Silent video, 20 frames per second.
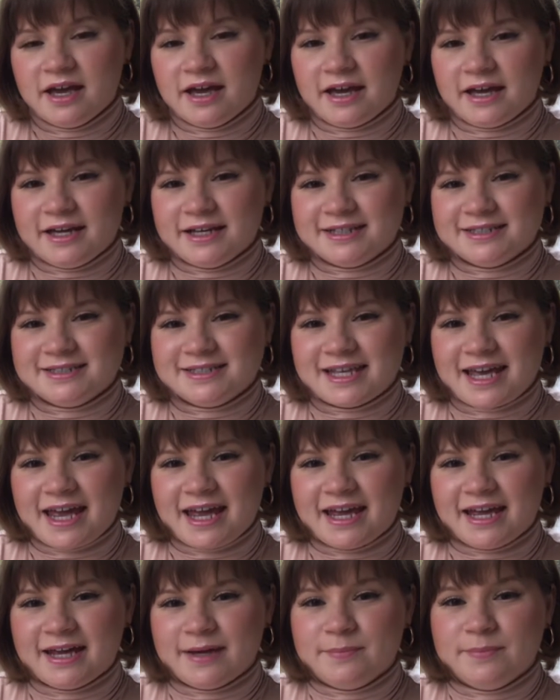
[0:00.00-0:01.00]
is
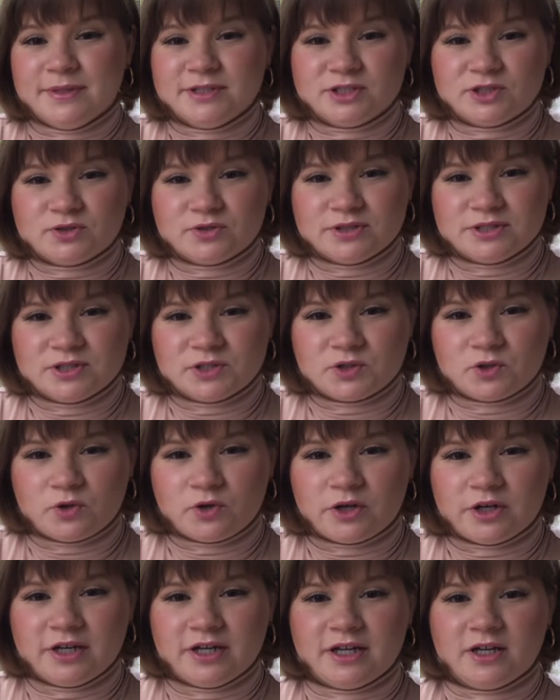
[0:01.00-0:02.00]
a mystery
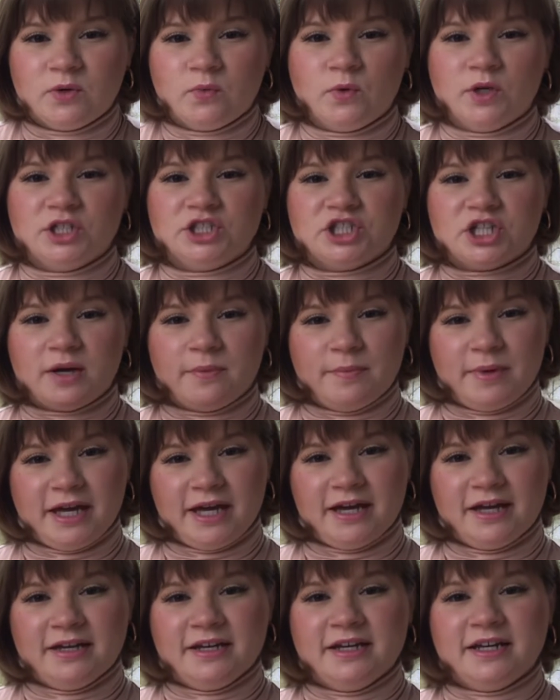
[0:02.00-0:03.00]
story in which a
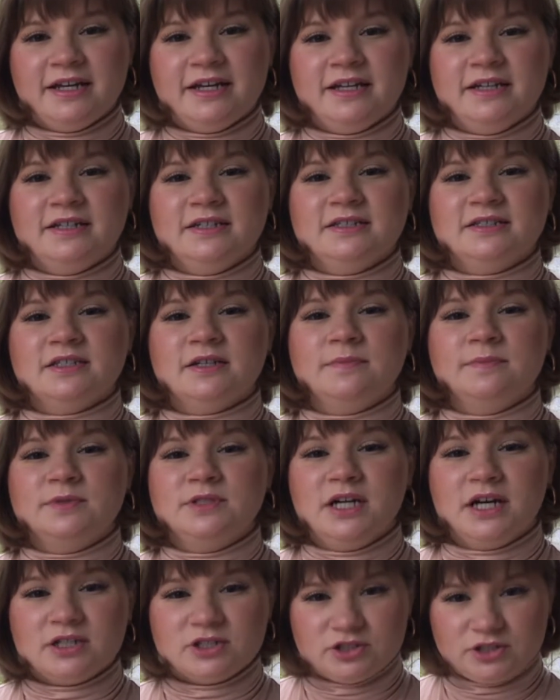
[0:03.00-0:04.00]
man is
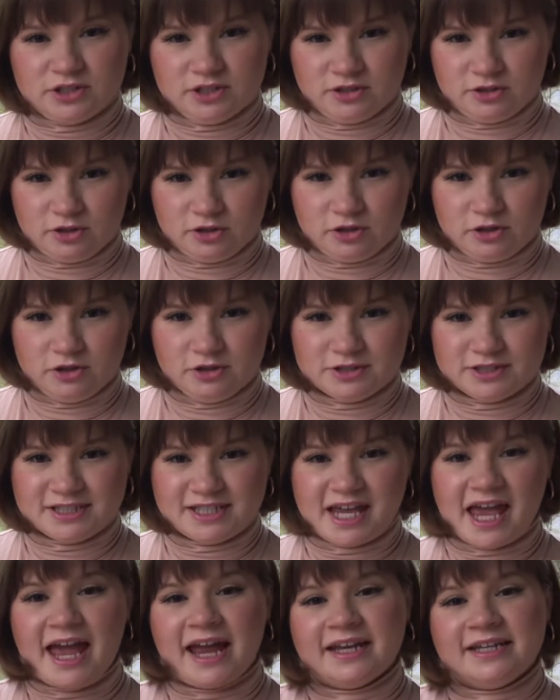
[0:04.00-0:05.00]
abducting girls
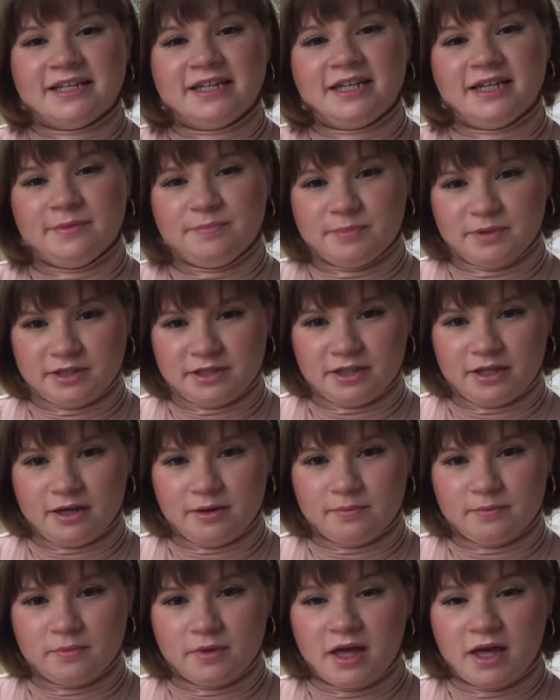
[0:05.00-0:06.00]
and keeping them.